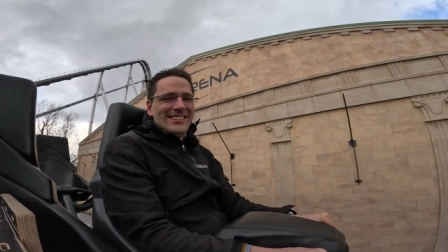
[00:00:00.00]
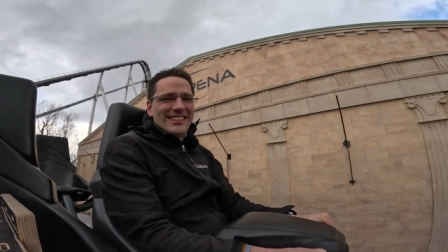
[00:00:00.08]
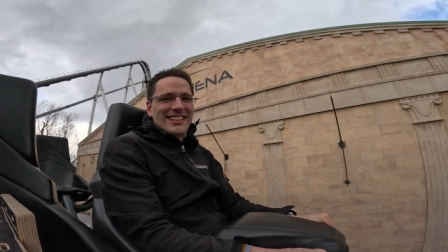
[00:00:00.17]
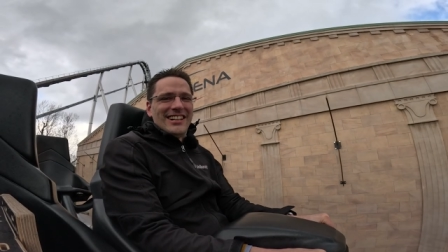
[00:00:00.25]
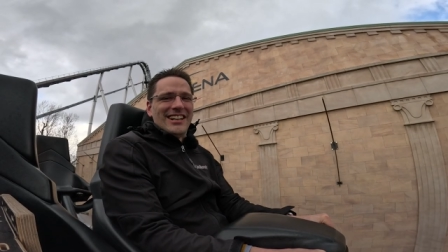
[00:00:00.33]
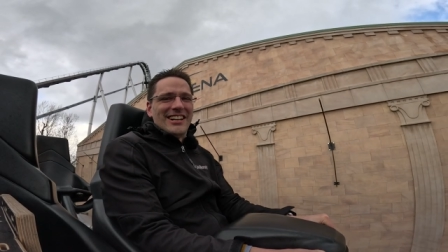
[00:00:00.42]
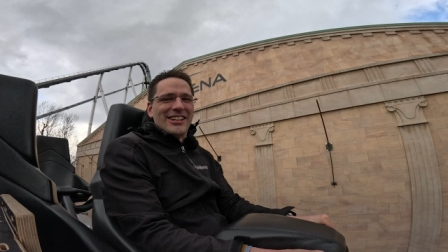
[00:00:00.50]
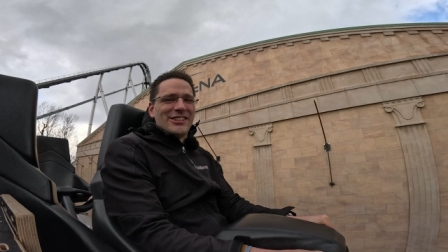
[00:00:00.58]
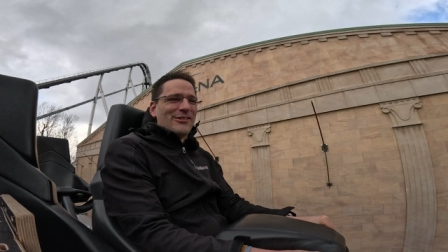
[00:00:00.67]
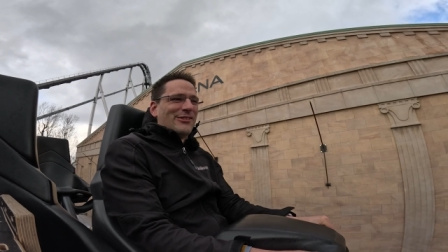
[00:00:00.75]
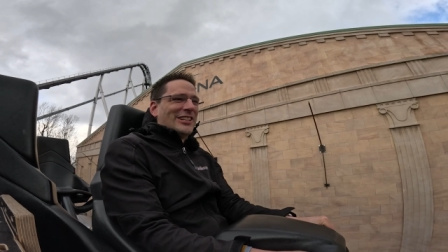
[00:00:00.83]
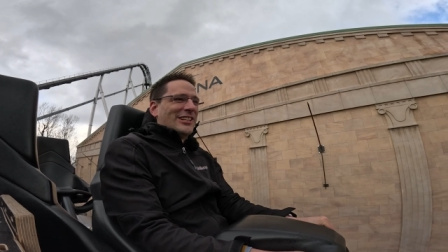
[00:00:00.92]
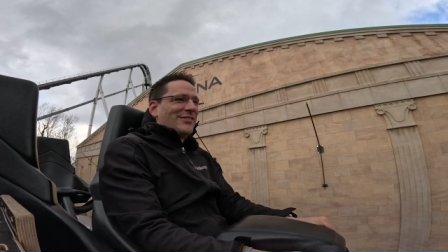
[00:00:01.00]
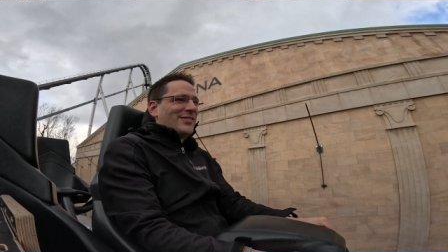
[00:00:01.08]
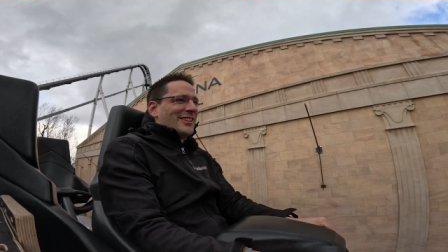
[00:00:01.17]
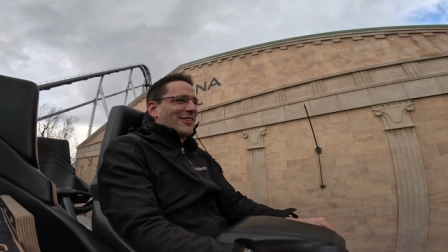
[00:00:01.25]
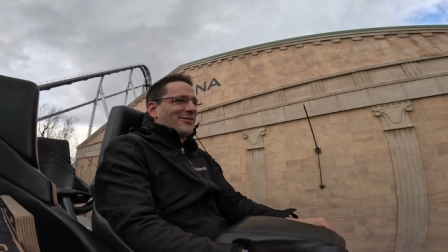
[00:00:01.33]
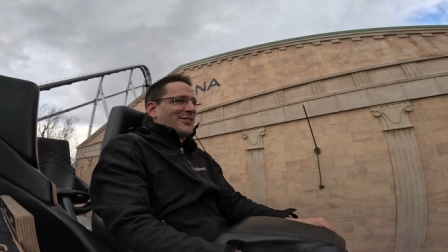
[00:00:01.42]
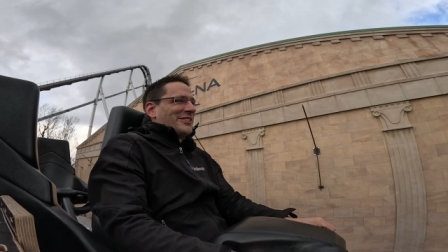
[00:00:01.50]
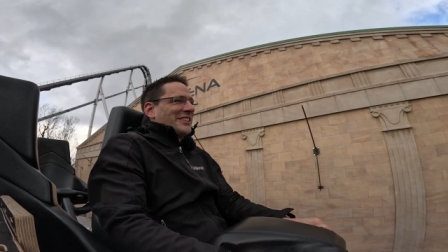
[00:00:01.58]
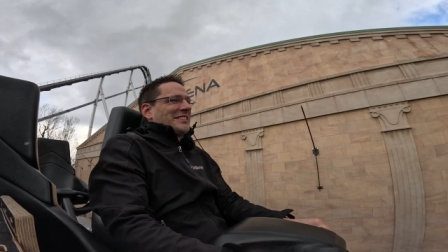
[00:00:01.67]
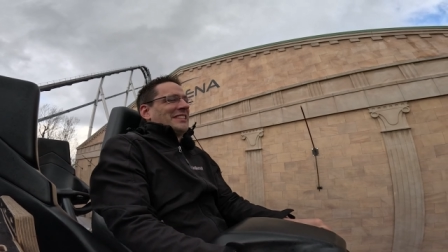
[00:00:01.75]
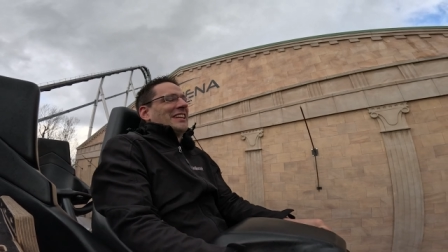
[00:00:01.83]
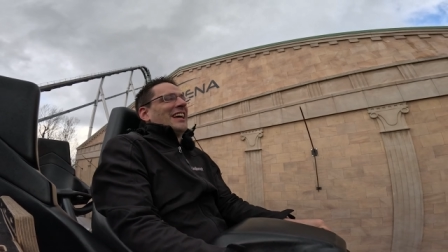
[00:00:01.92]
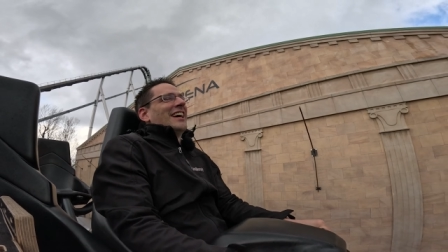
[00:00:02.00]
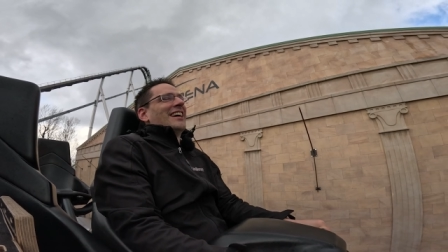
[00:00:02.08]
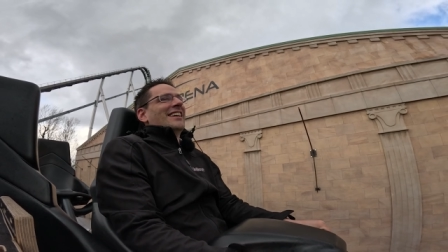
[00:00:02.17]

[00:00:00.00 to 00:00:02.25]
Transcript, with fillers: Oh, you really feel the physics.